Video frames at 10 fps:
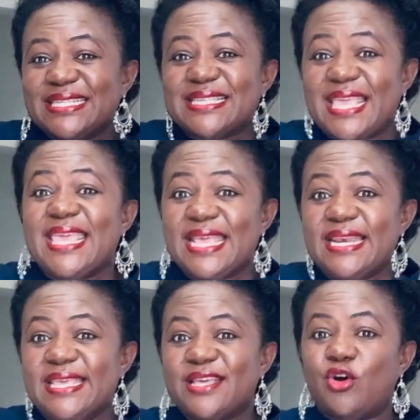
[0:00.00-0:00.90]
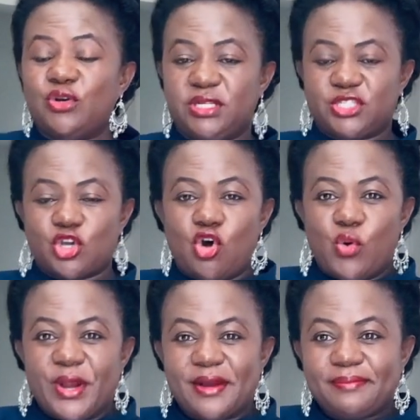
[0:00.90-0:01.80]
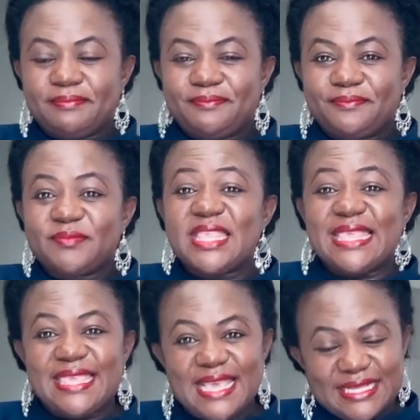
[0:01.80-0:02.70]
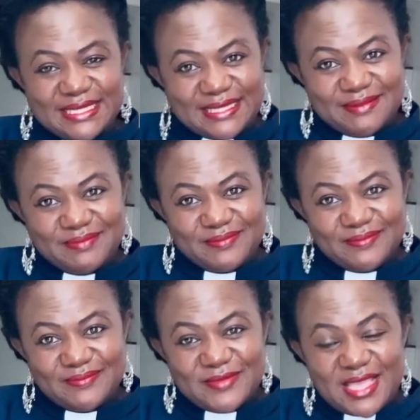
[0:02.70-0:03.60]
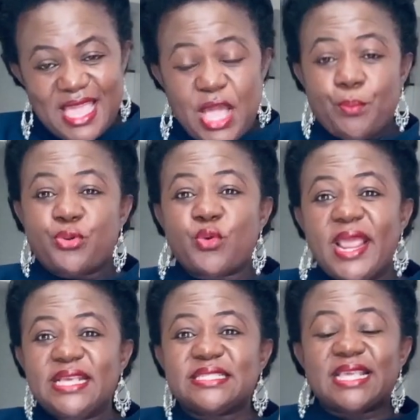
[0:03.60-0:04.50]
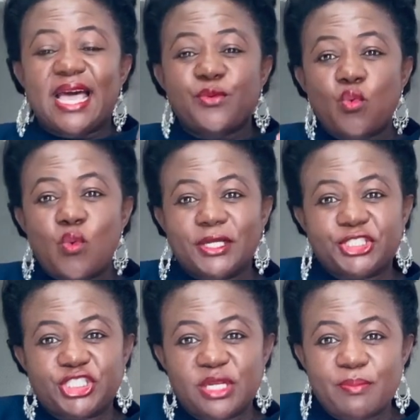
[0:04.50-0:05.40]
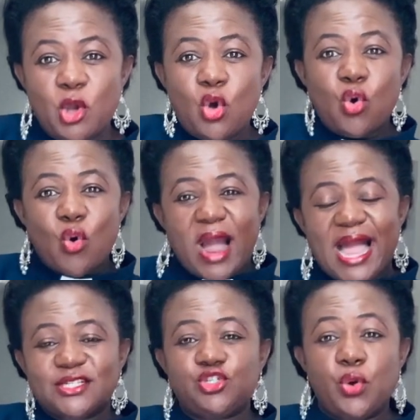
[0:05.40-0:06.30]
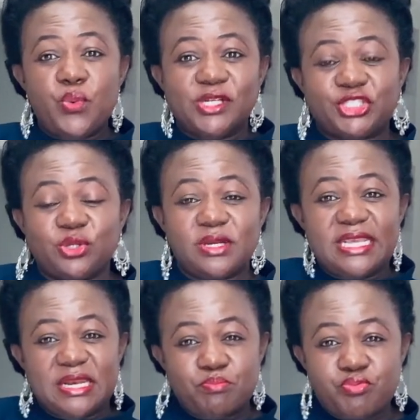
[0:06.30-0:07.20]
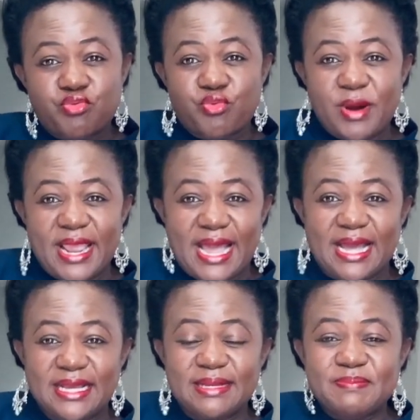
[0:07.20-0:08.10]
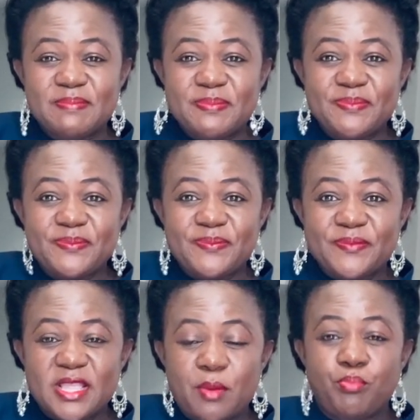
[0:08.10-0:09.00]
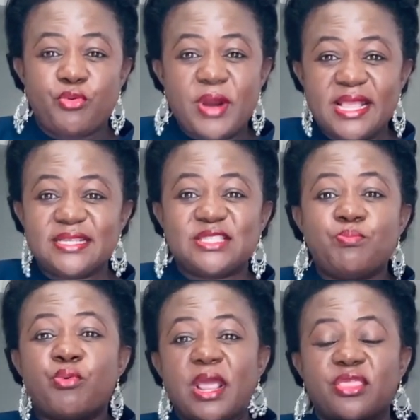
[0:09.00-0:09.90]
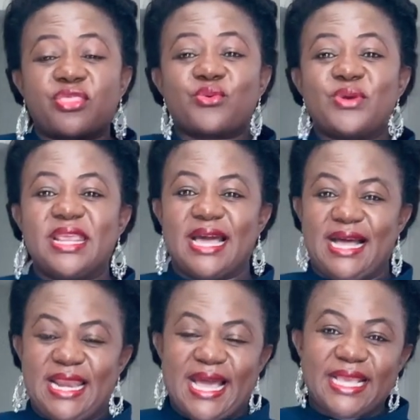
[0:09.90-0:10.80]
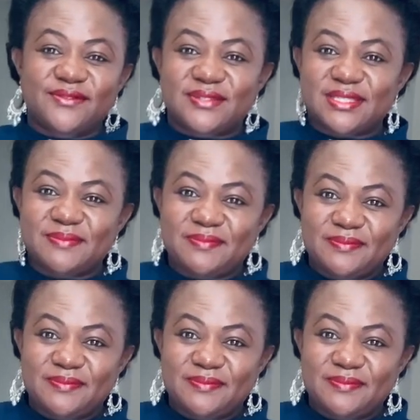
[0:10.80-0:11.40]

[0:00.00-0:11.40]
is healing on its own. Yes. Praise and worship or adoration in prayer brings breakthrough in our lives.